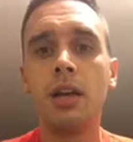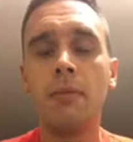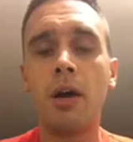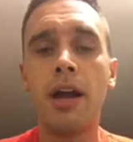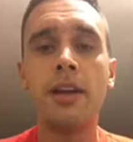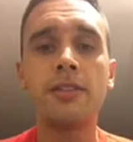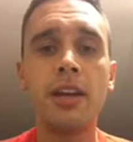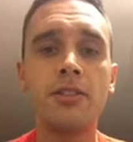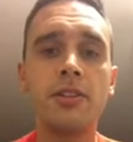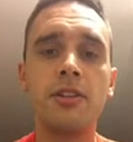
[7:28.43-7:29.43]
my
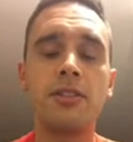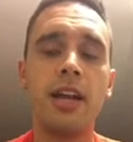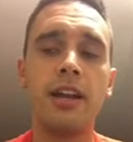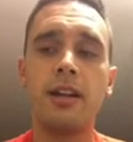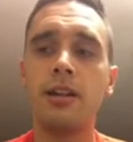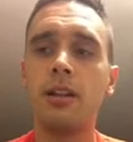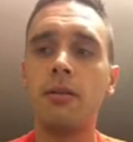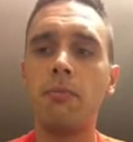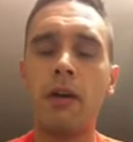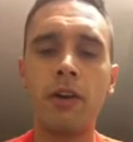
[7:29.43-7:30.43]
ancestors, then
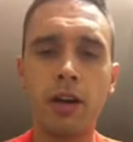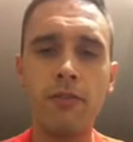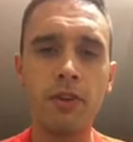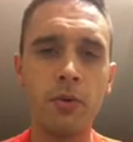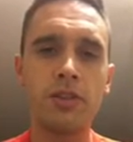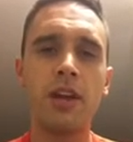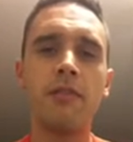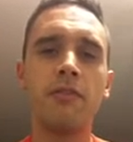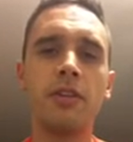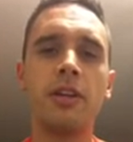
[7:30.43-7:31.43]
my recovery was
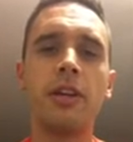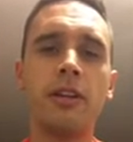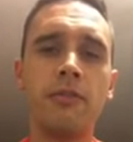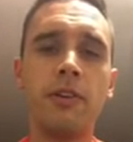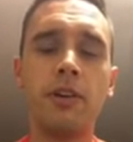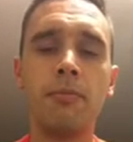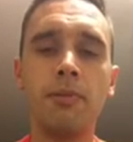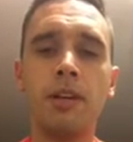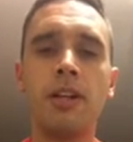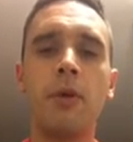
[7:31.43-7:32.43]
never really going to feel
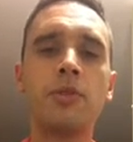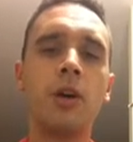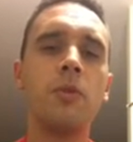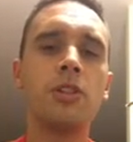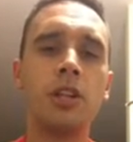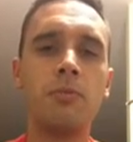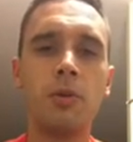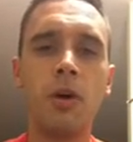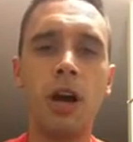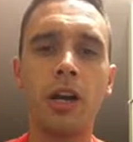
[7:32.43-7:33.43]
complete, and I was always going to
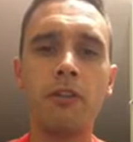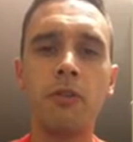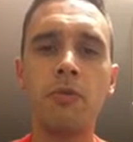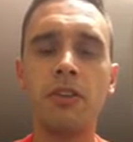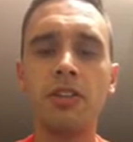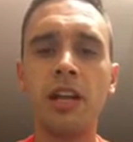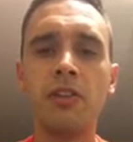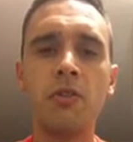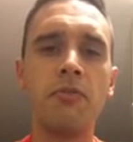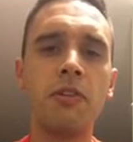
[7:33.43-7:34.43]
be walking around with just that
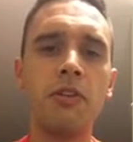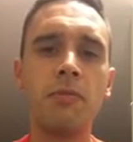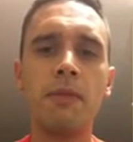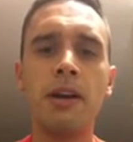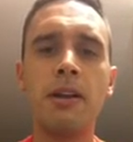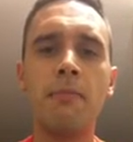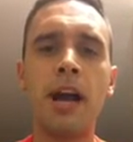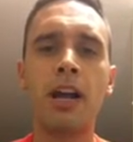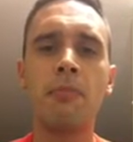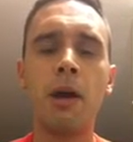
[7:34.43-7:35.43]
little feeling in the
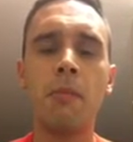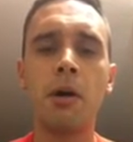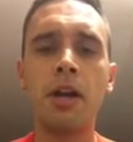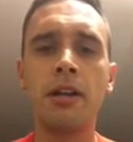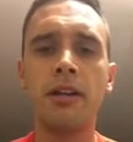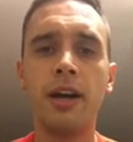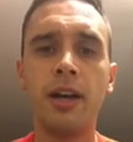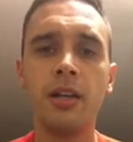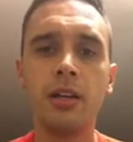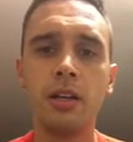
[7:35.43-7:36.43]
back of my mind,
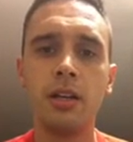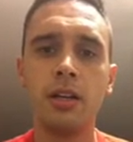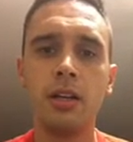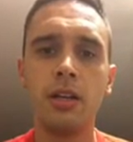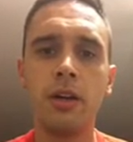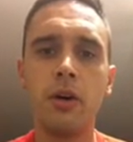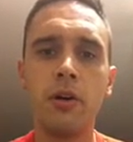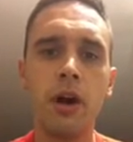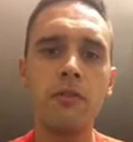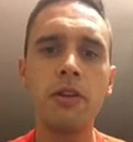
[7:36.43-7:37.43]
you know,
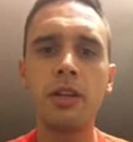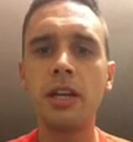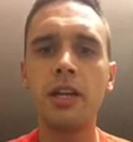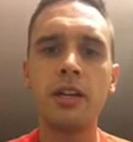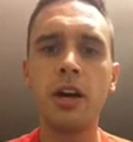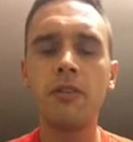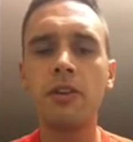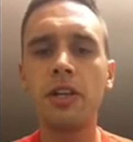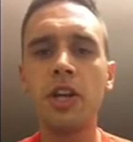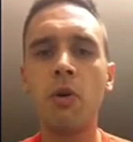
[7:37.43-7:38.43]
not really
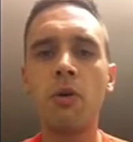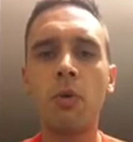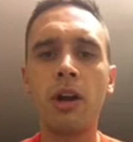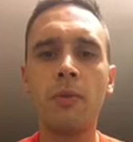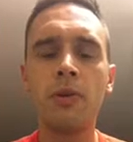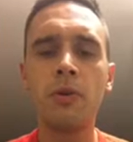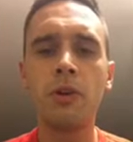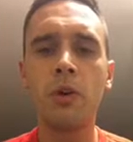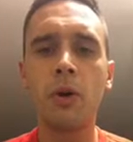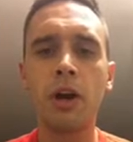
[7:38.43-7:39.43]
knowing what I'm
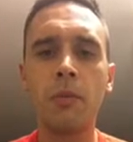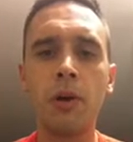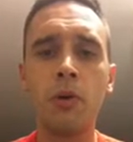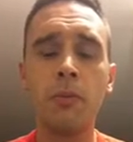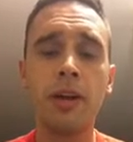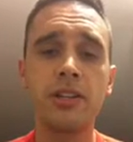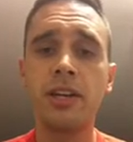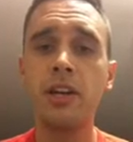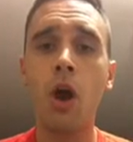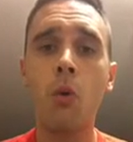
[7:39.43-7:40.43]
doing or where I'm going, because I
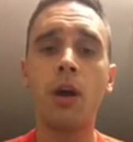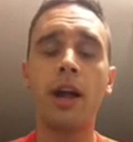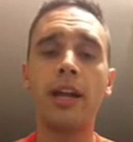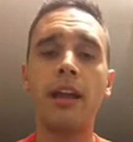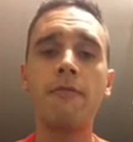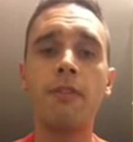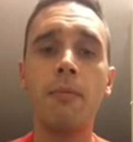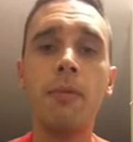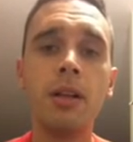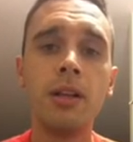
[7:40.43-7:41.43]
didn't know where I came
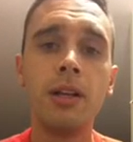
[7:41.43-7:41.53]
from.